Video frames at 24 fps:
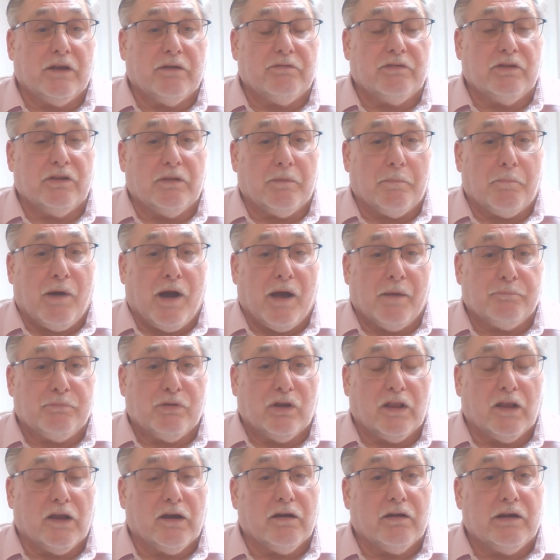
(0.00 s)
given the
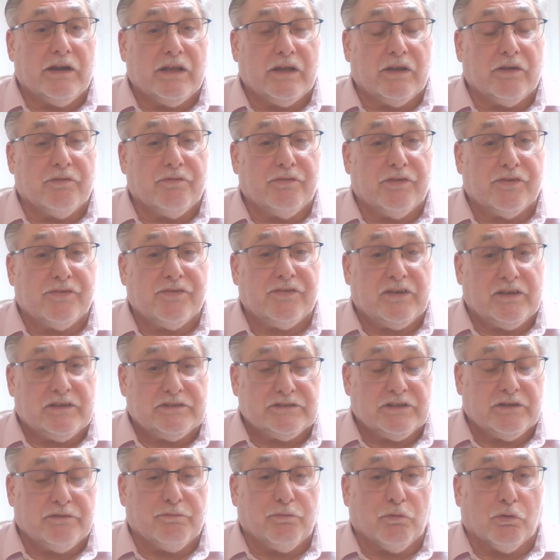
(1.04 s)
popularity of the
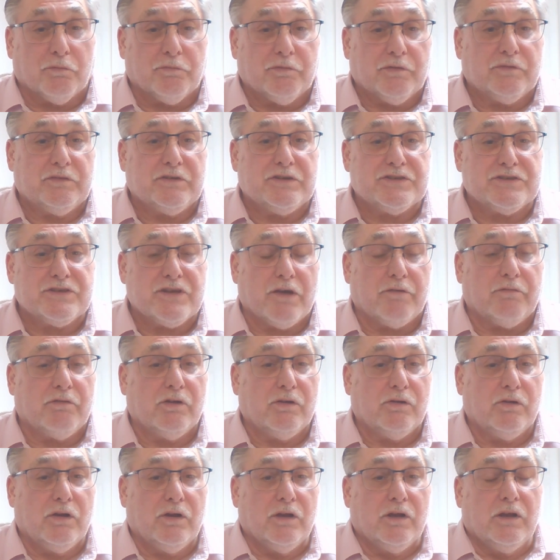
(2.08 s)

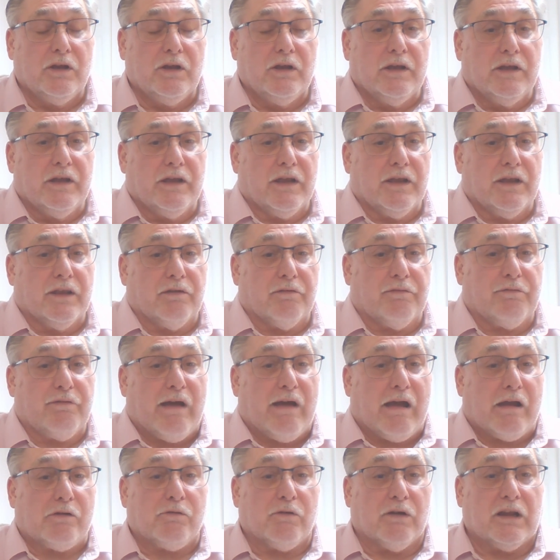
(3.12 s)
CZ457 in the
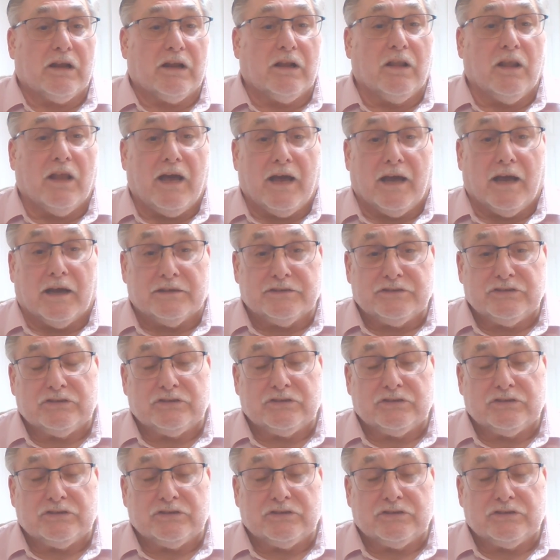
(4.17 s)
factory class.